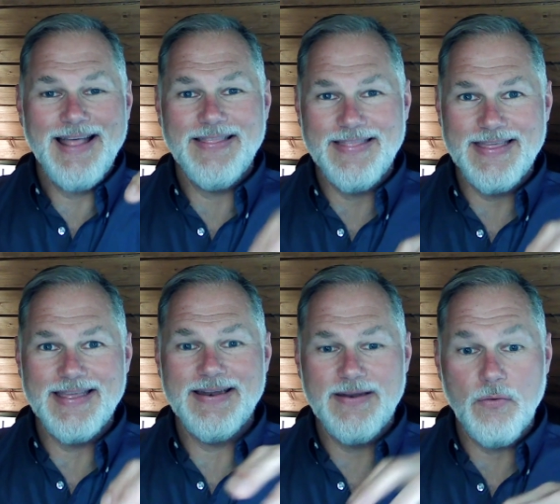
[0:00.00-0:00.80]

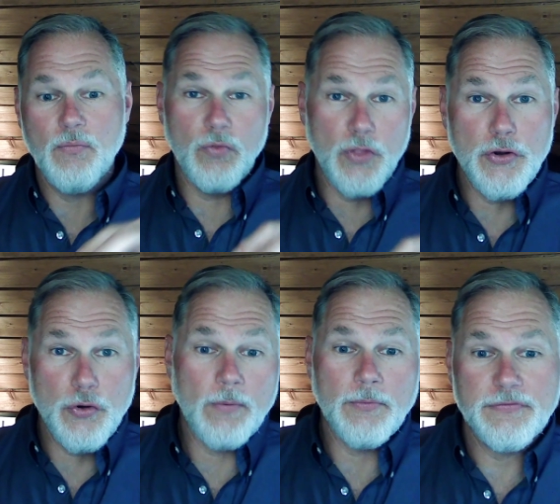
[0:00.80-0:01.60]
than the
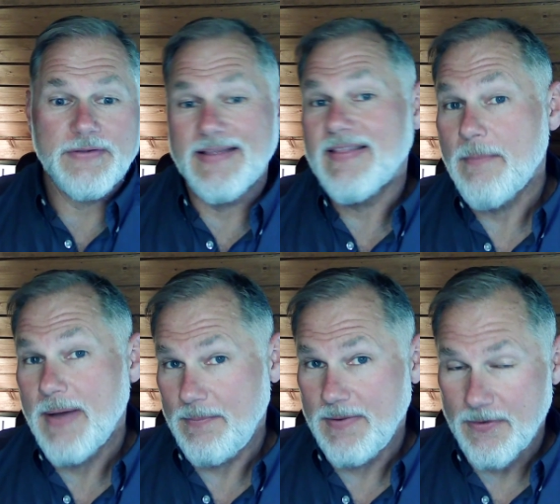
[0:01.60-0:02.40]
normal skin that
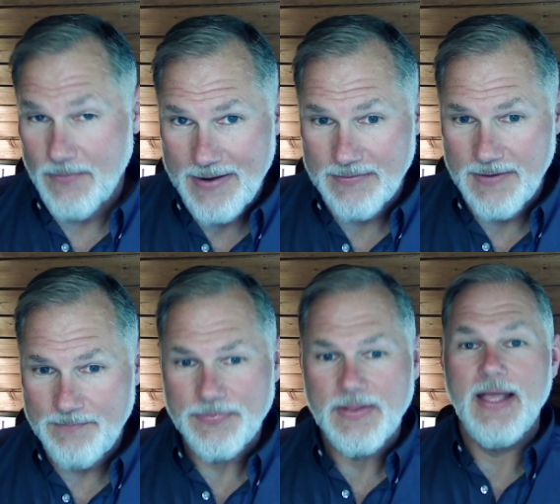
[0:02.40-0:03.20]
might be around it.
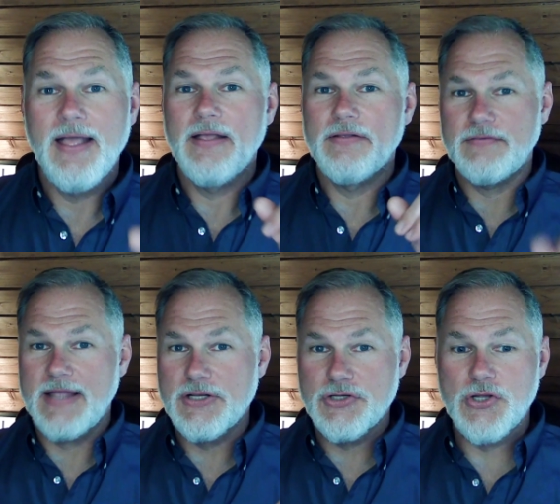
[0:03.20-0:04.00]

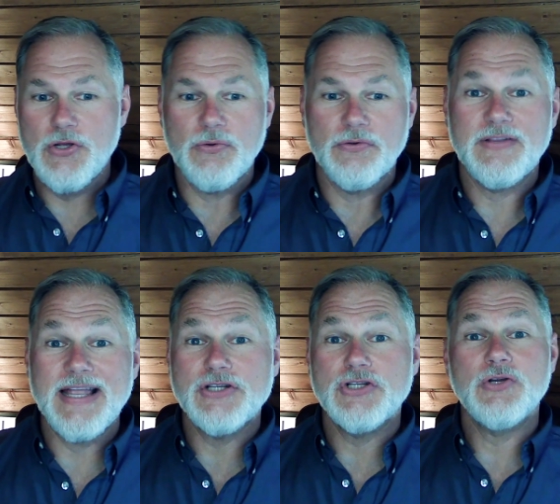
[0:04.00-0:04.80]
Stage two.
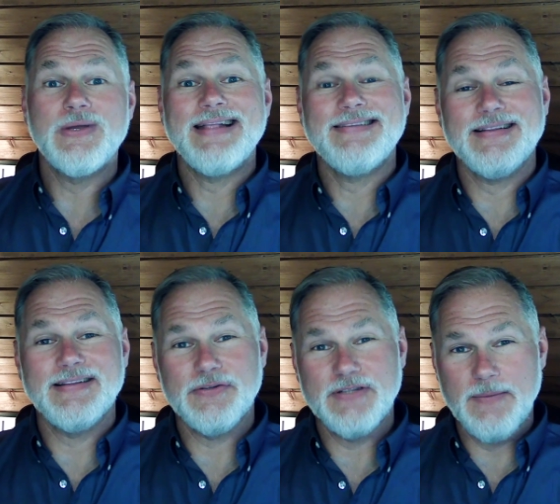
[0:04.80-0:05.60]
Stage two gets a
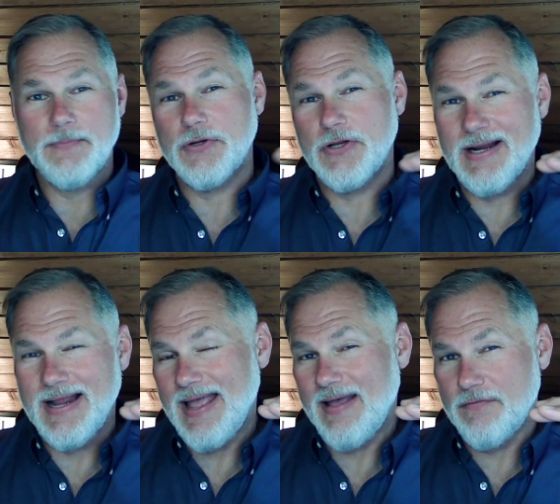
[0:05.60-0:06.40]
little deeper. You're going to
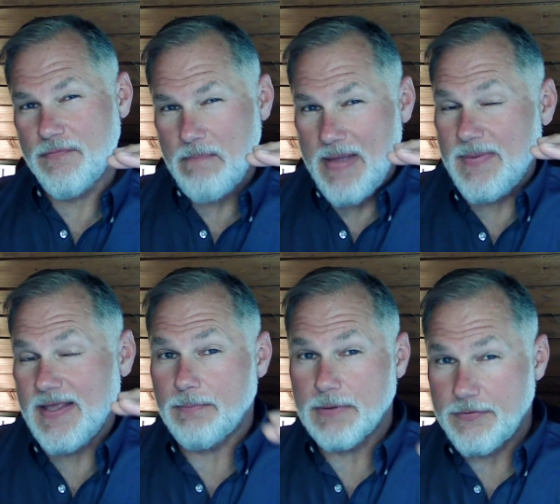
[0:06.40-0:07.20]
have maybe
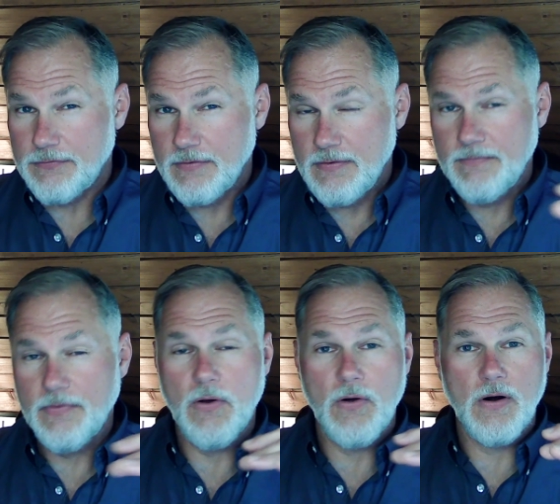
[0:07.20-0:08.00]
a blister
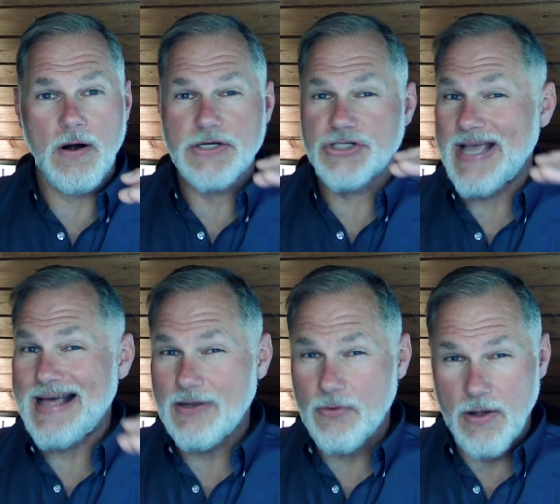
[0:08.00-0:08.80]
or a
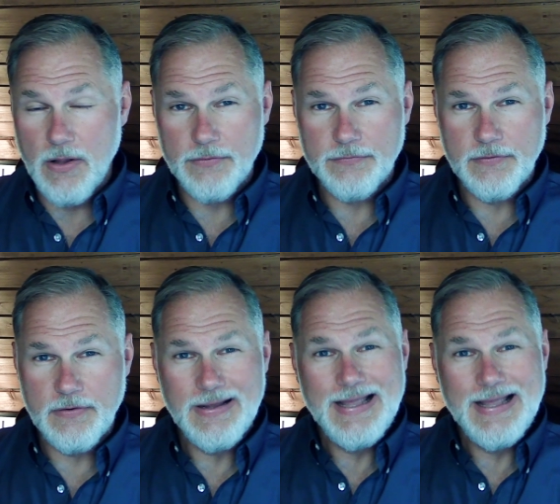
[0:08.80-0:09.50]
shallow ulcer,